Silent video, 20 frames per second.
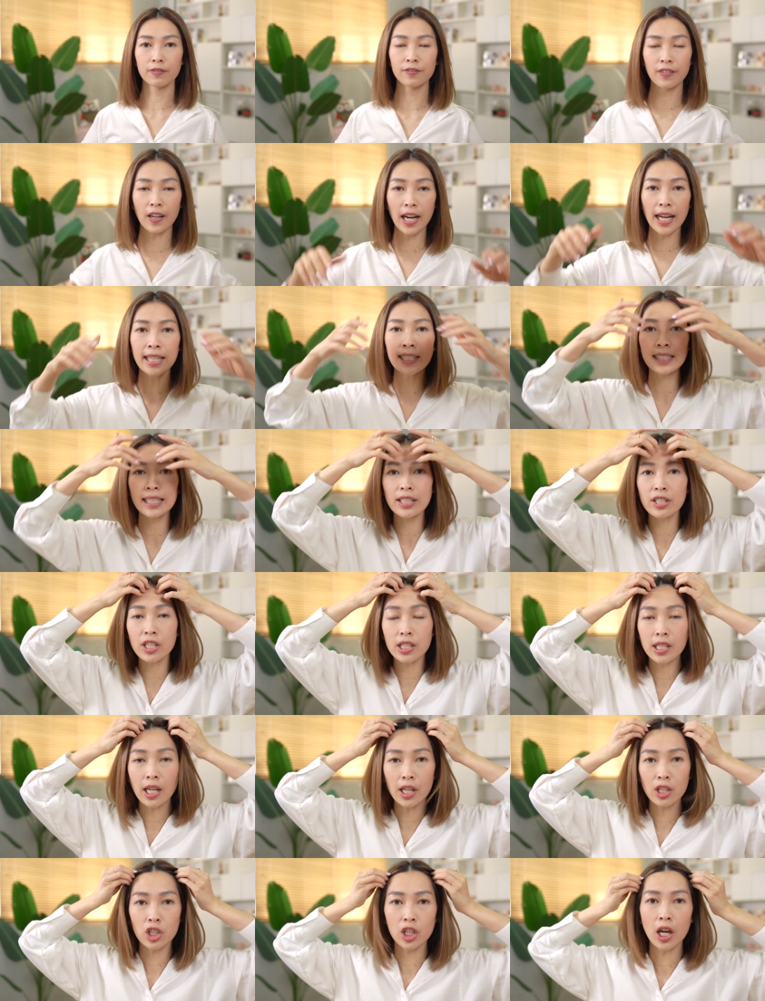Finally, to
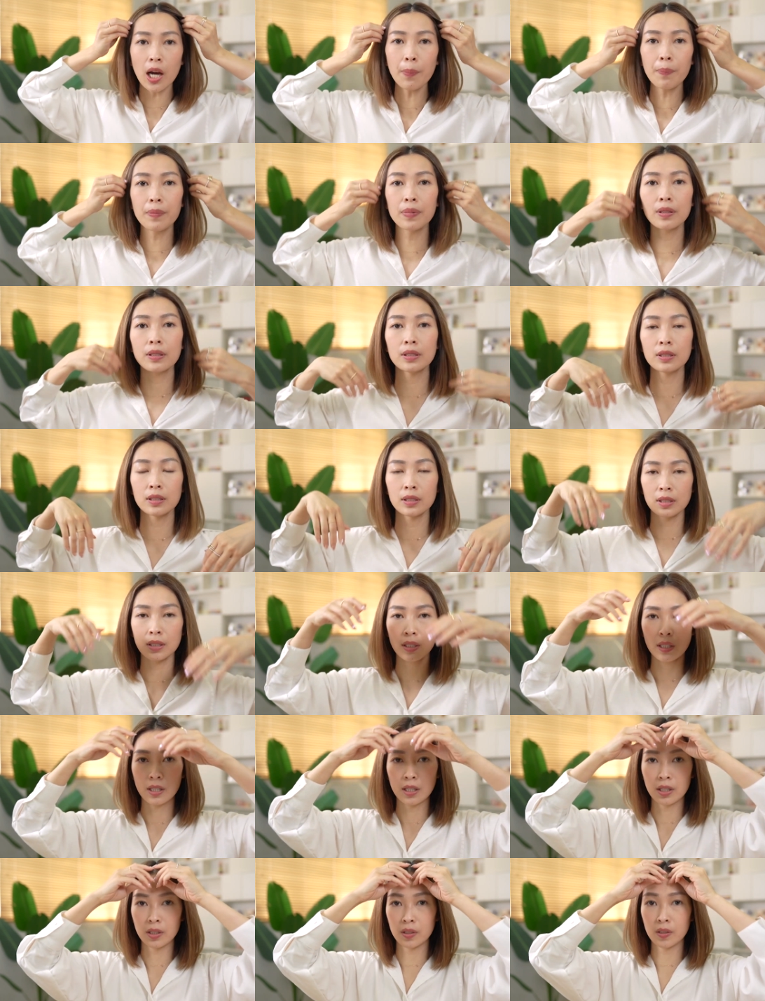touch up,
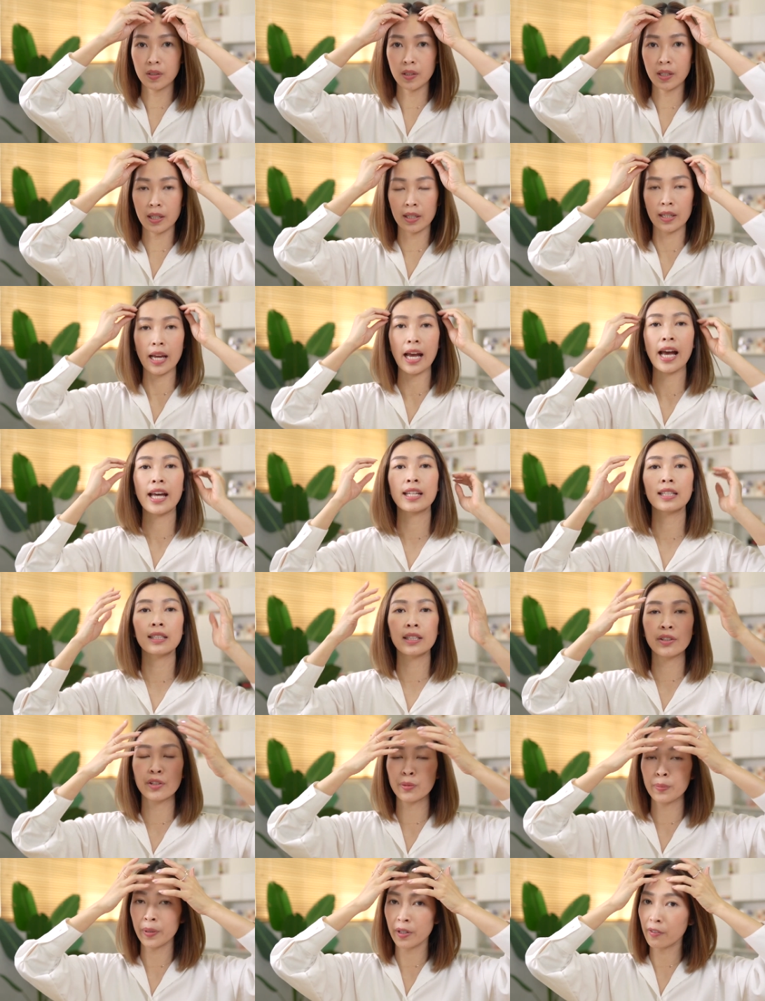you can add a
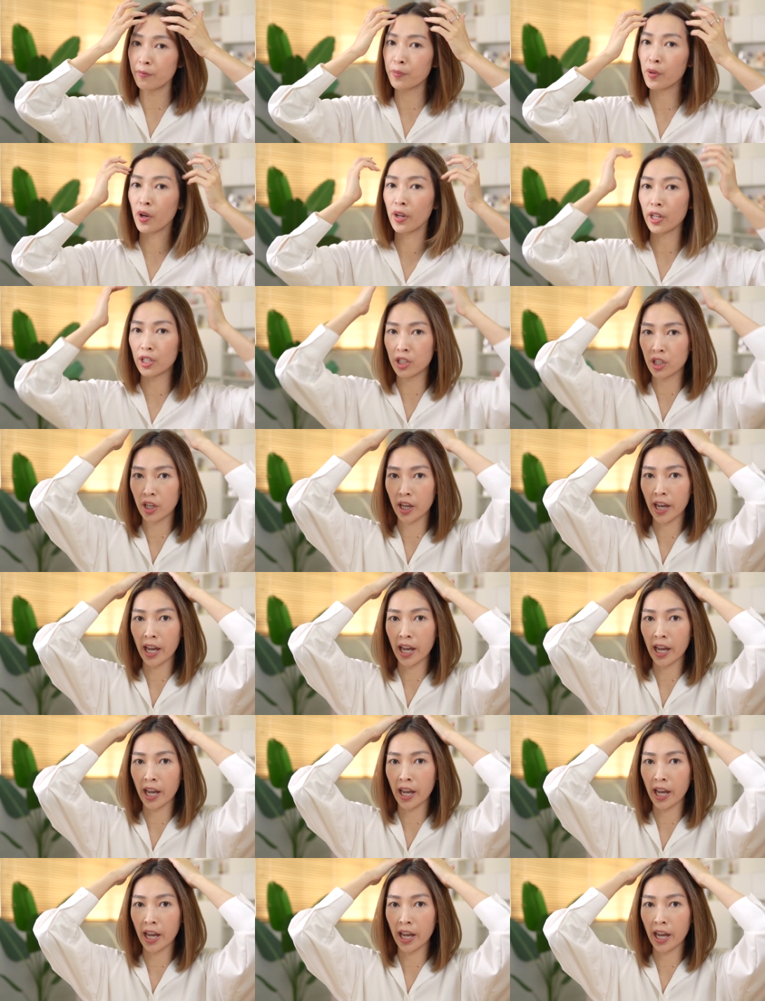little bit of product to your